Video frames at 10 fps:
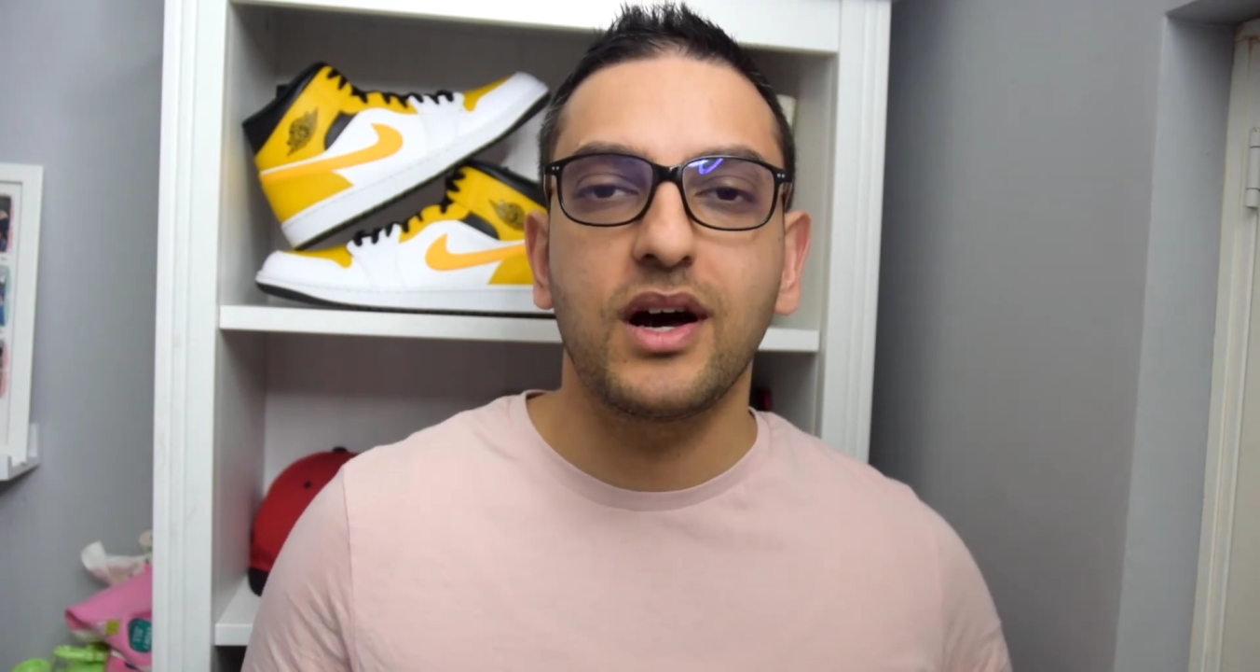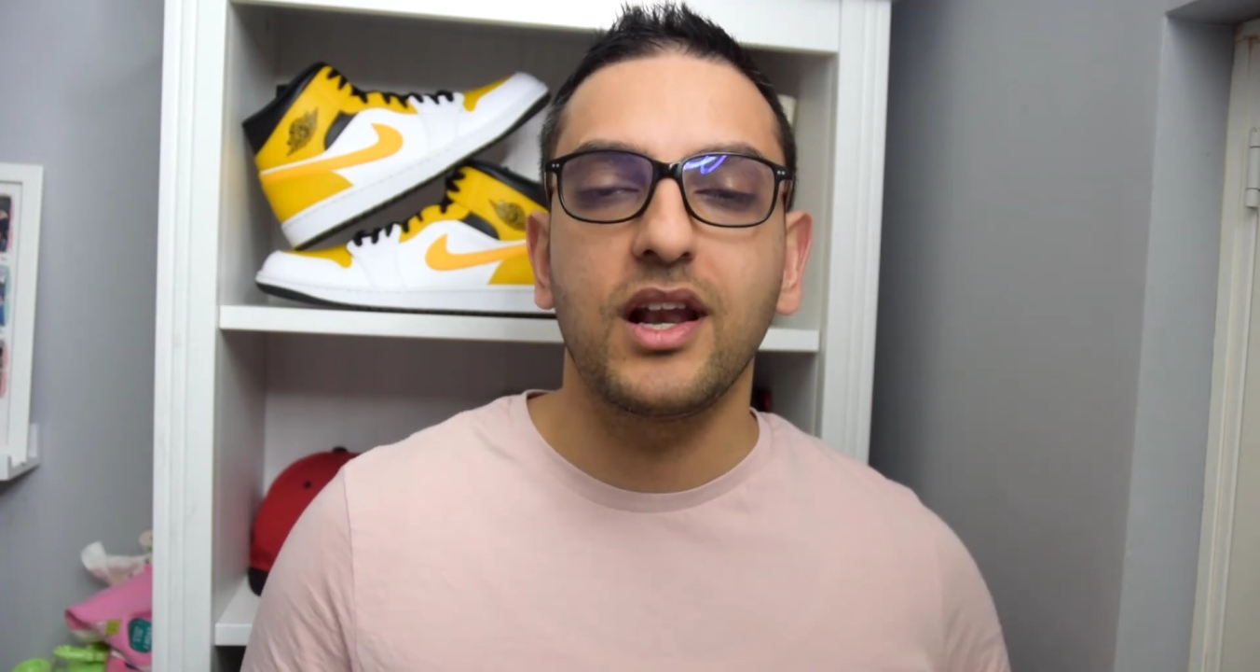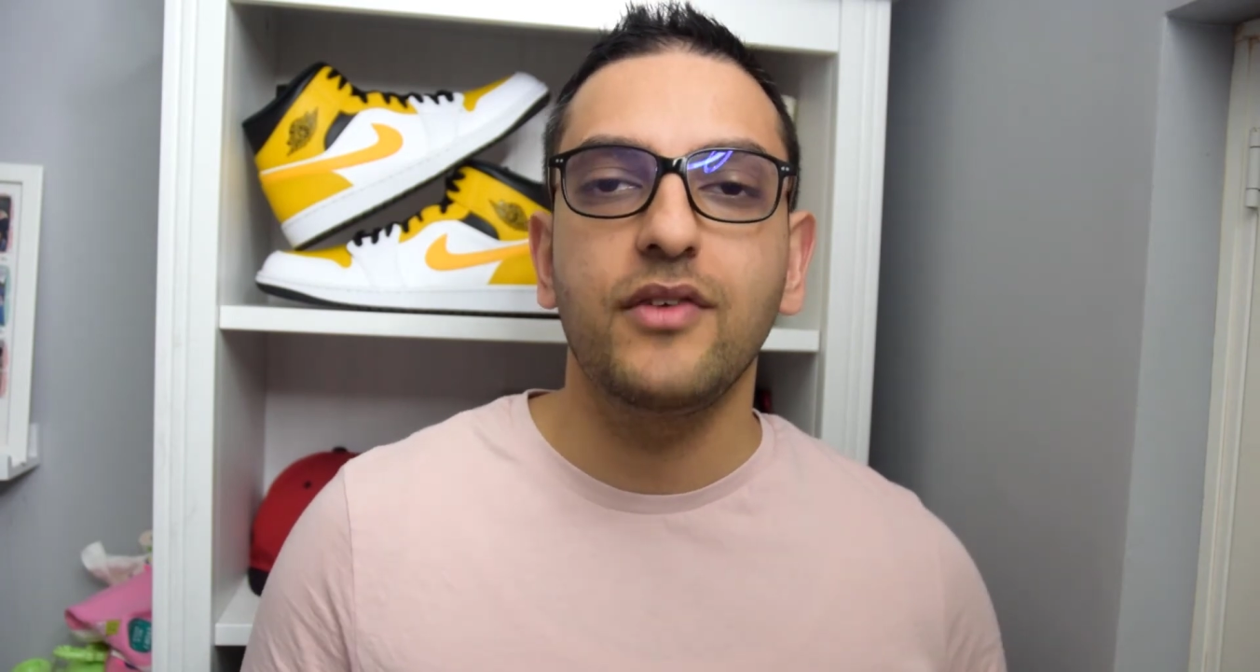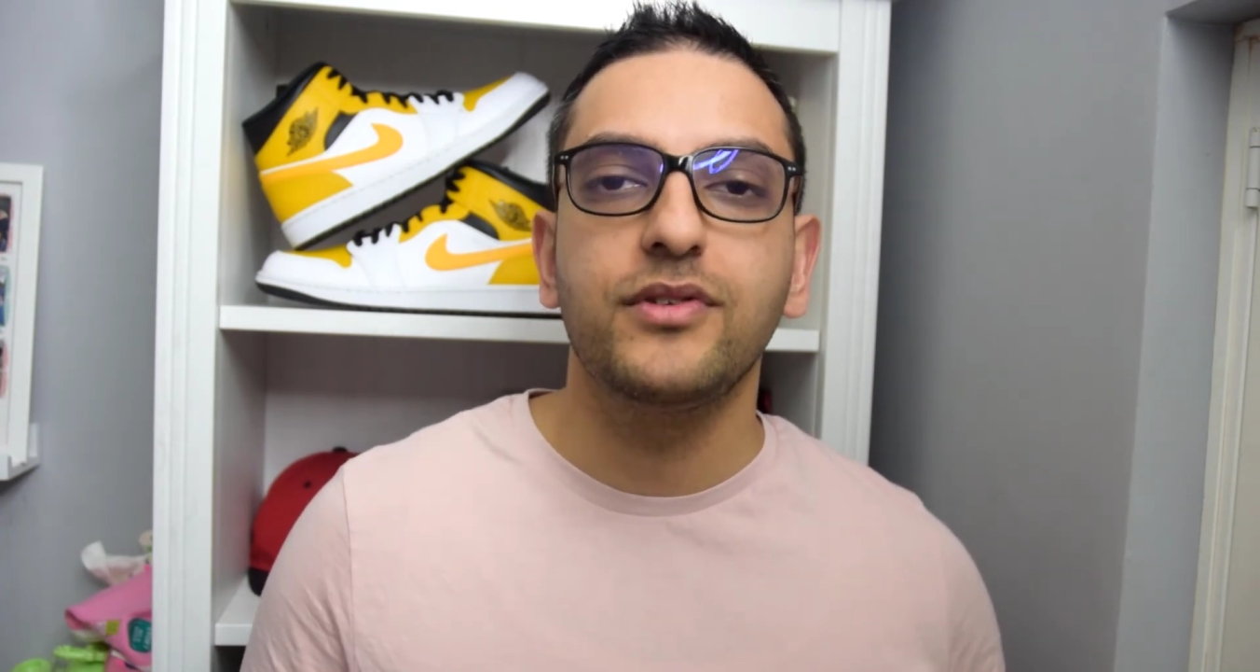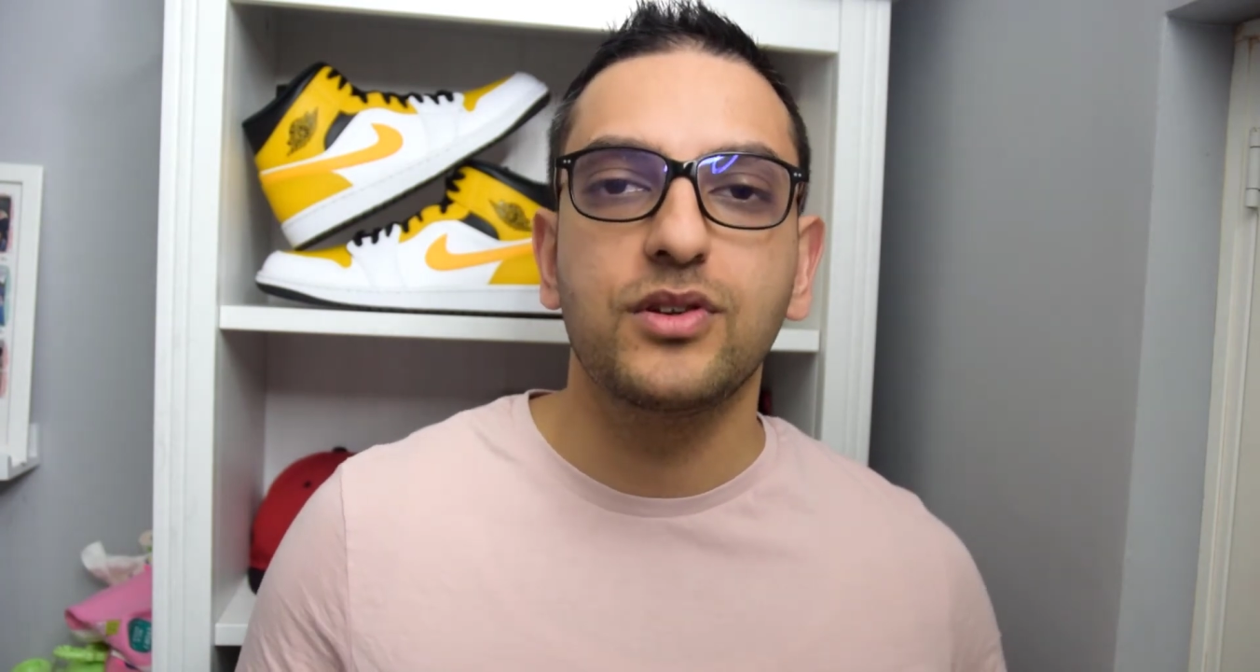I'd
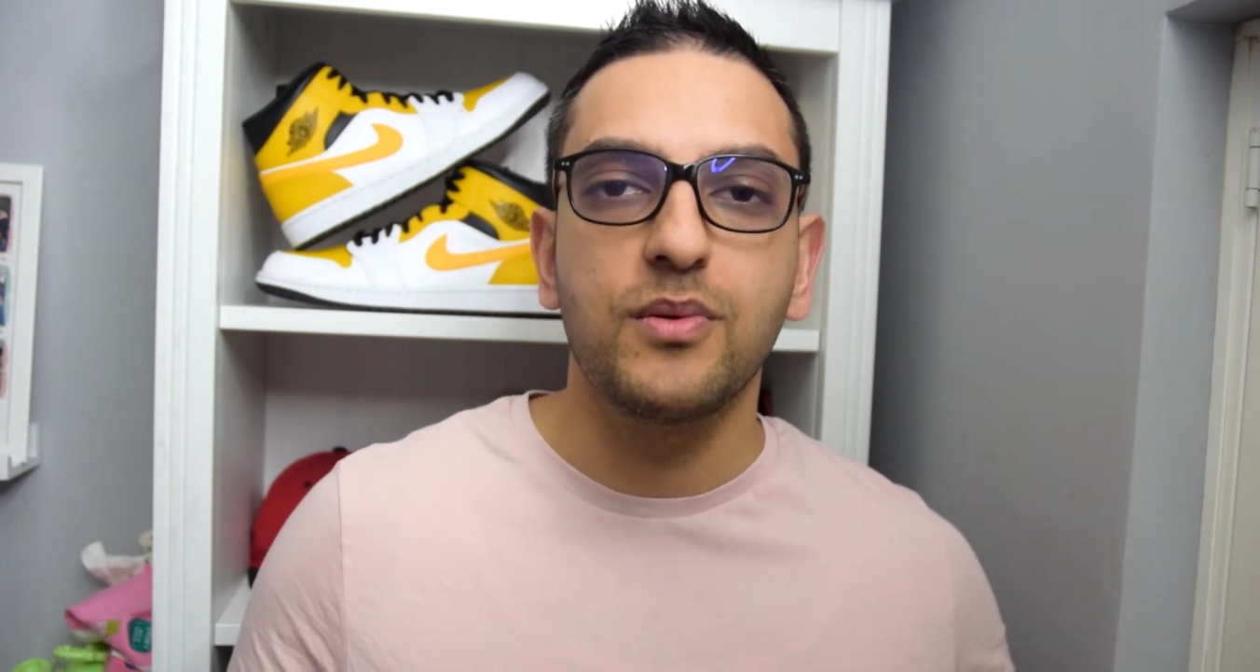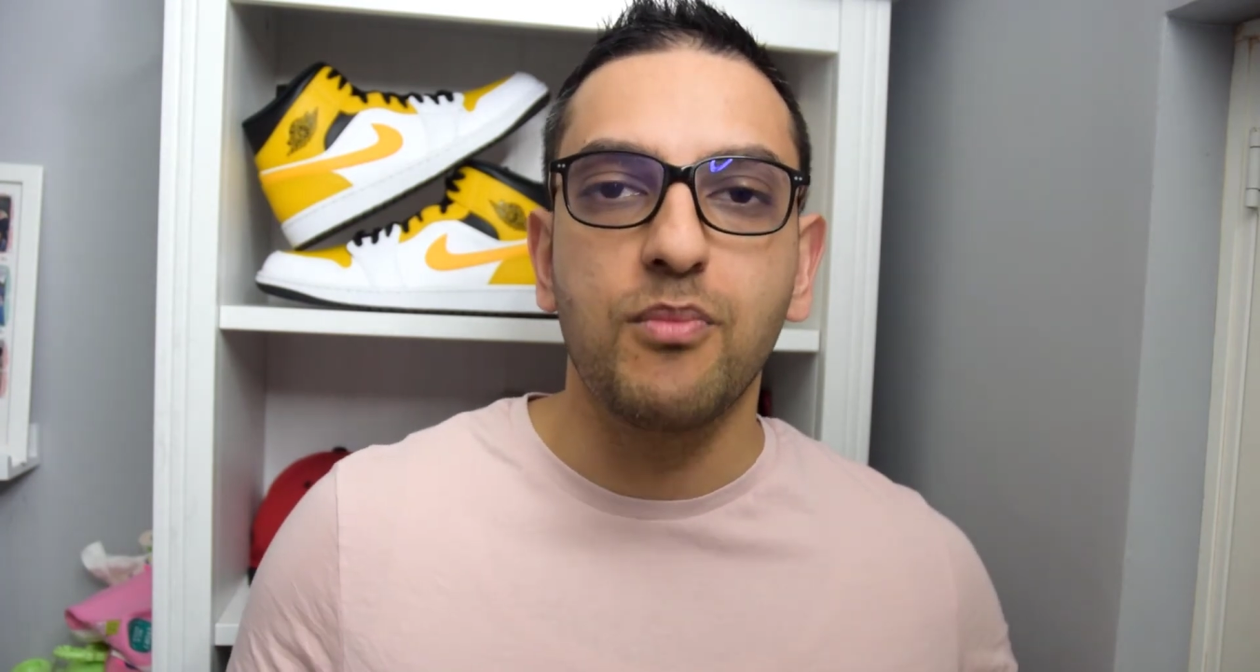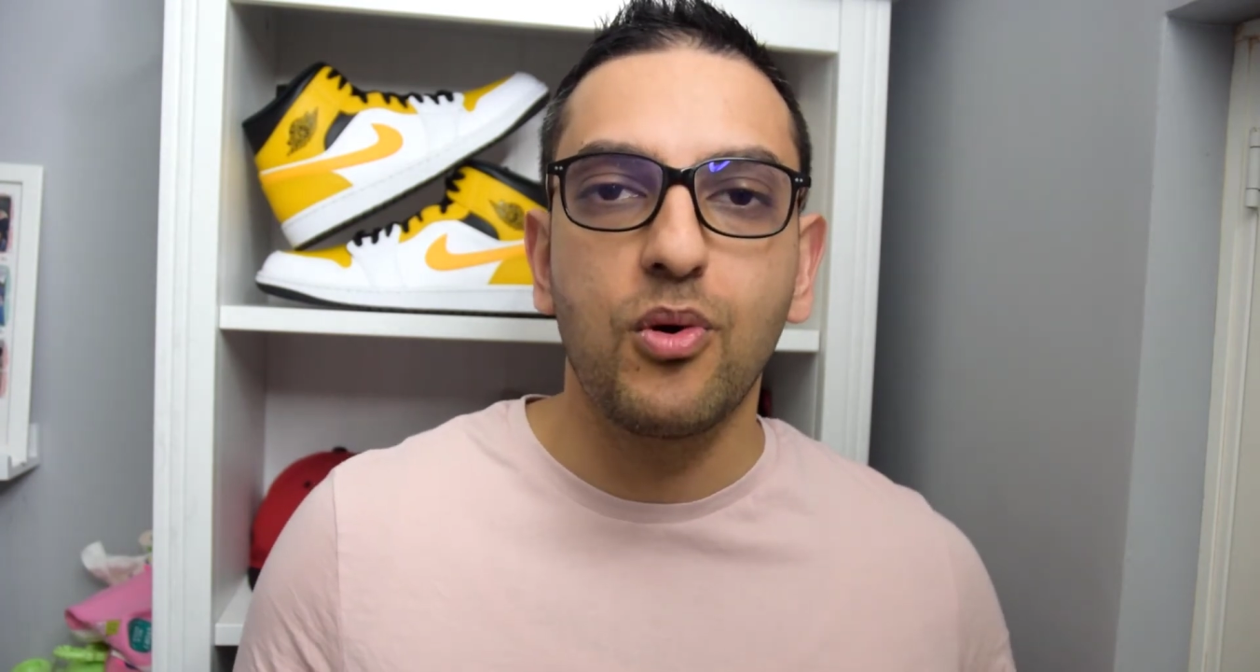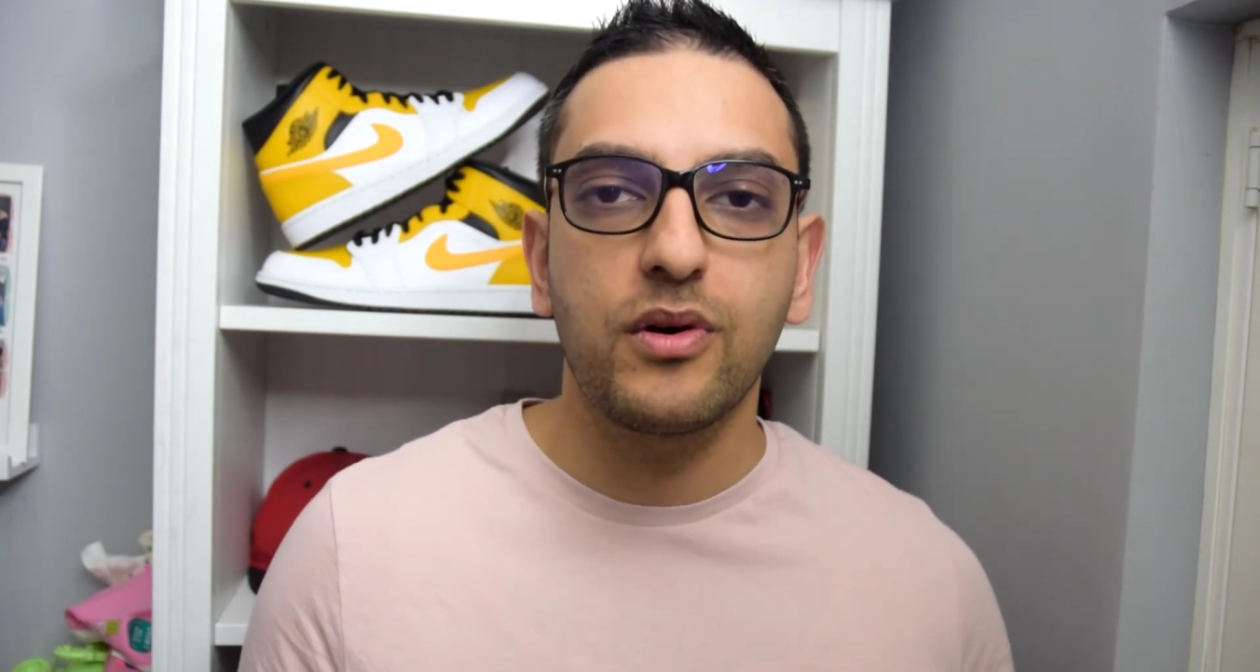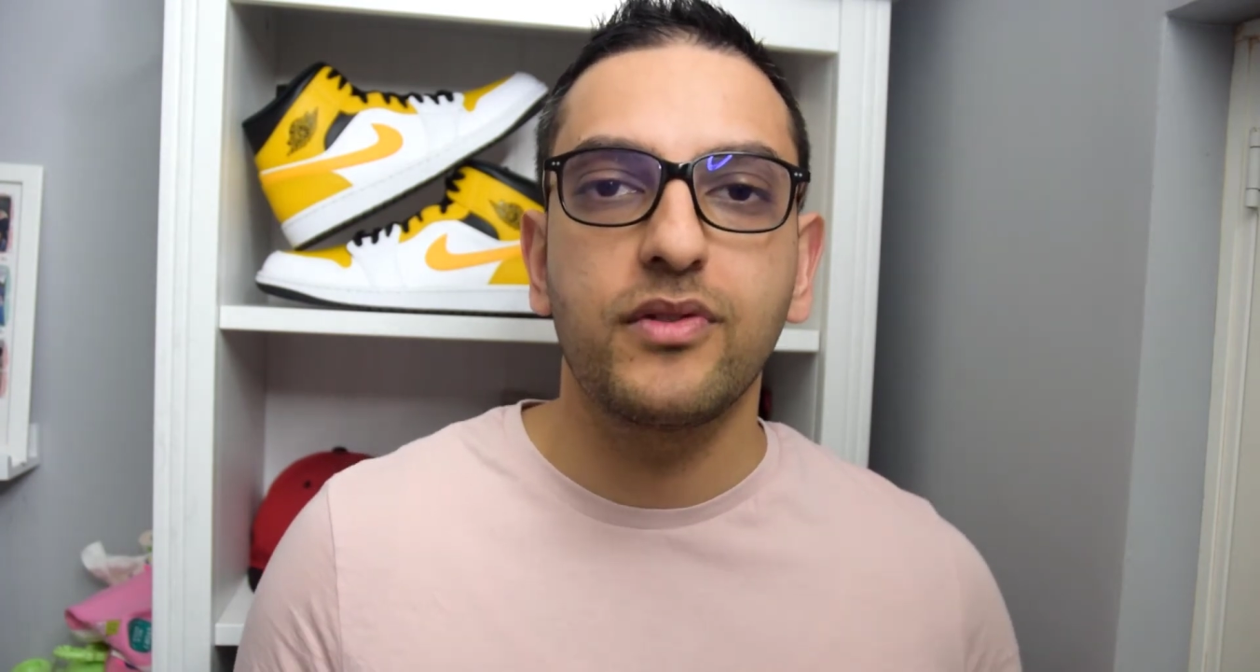love to do more